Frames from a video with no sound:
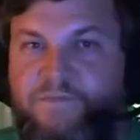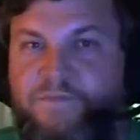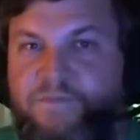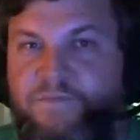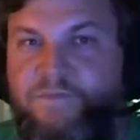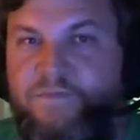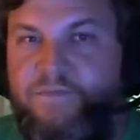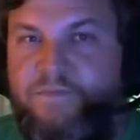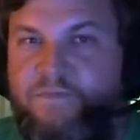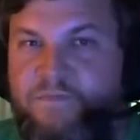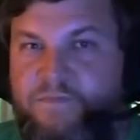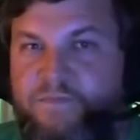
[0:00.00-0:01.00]

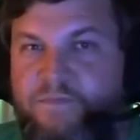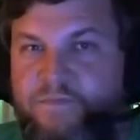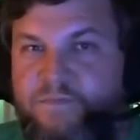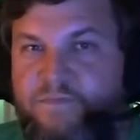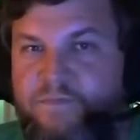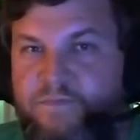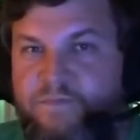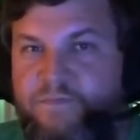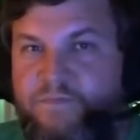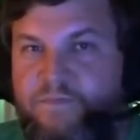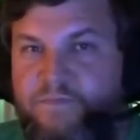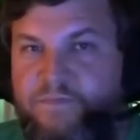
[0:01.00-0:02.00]

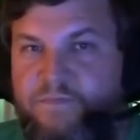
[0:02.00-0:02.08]
This person isn't speaking.